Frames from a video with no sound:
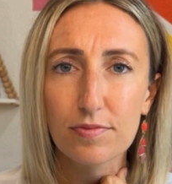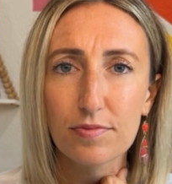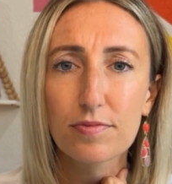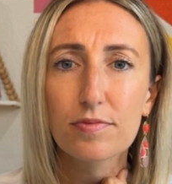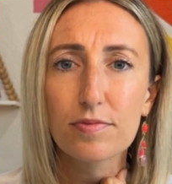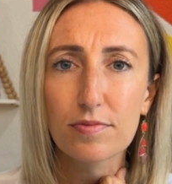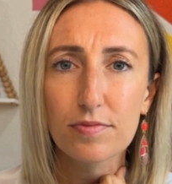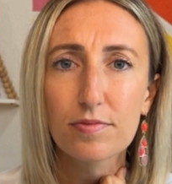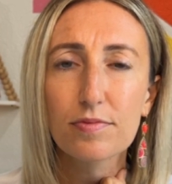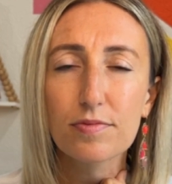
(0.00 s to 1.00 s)

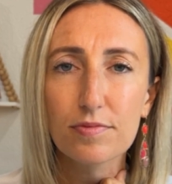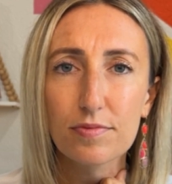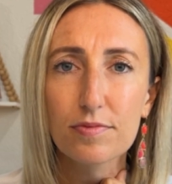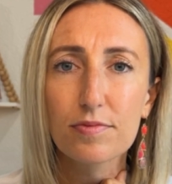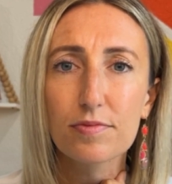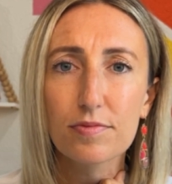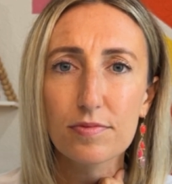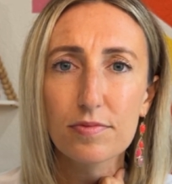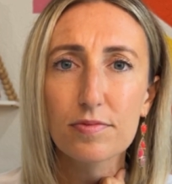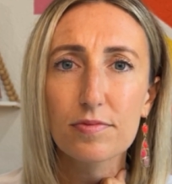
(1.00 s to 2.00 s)

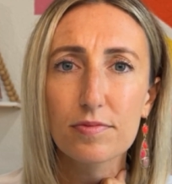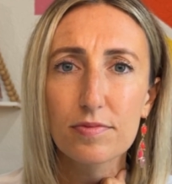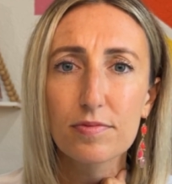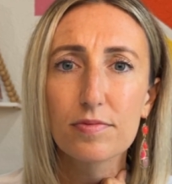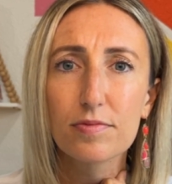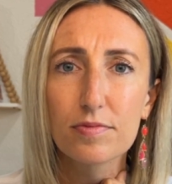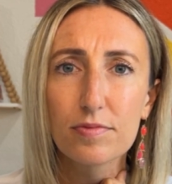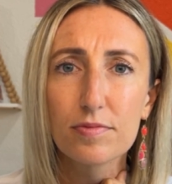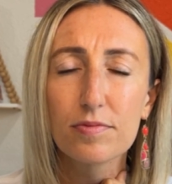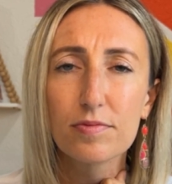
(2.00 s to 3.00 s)

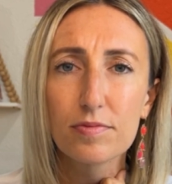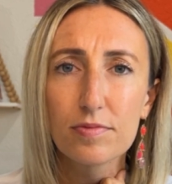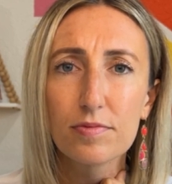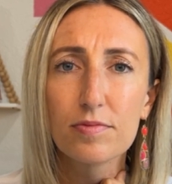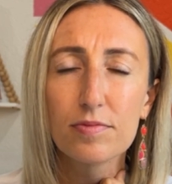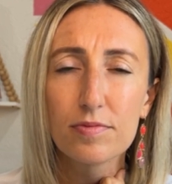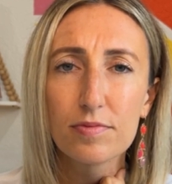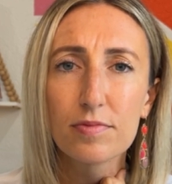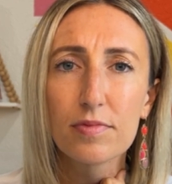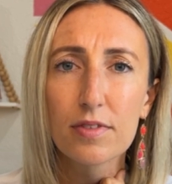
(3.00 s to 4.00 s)

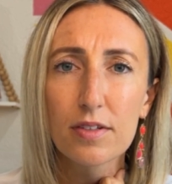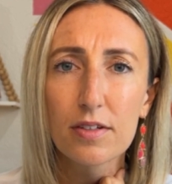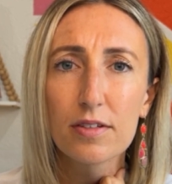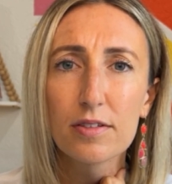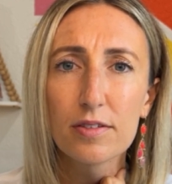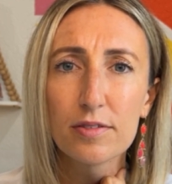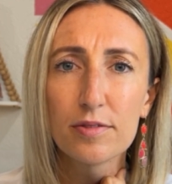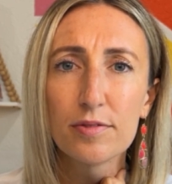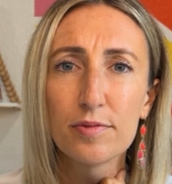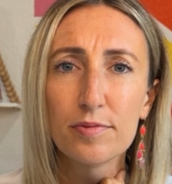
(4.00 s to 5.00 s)

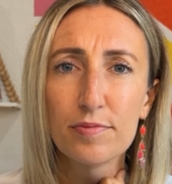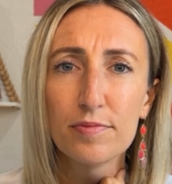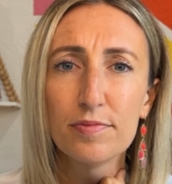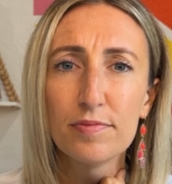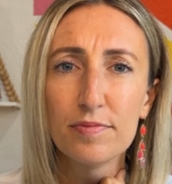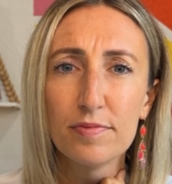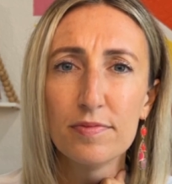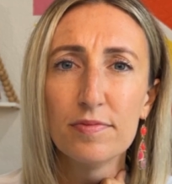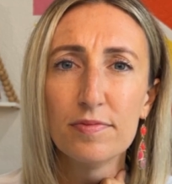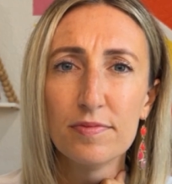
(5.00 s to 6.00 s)

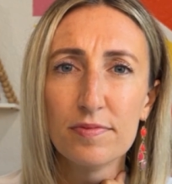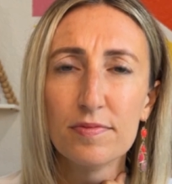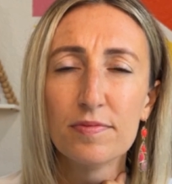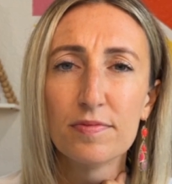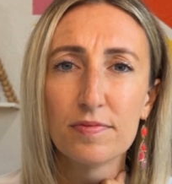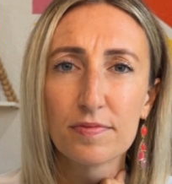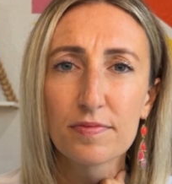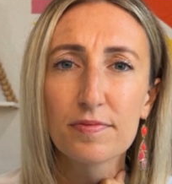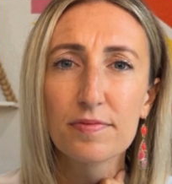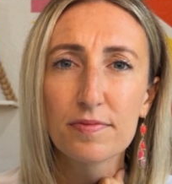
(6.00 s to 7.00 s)

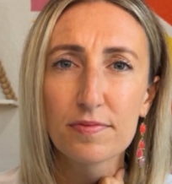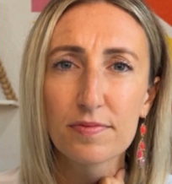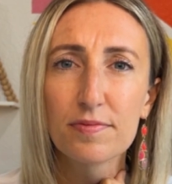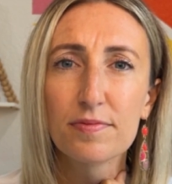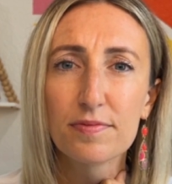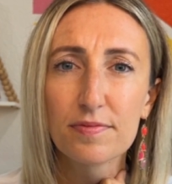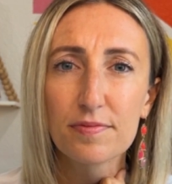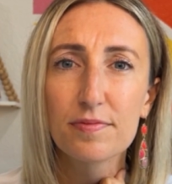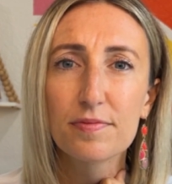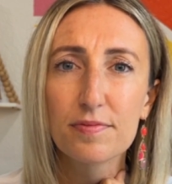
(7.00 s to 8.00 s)
(silent)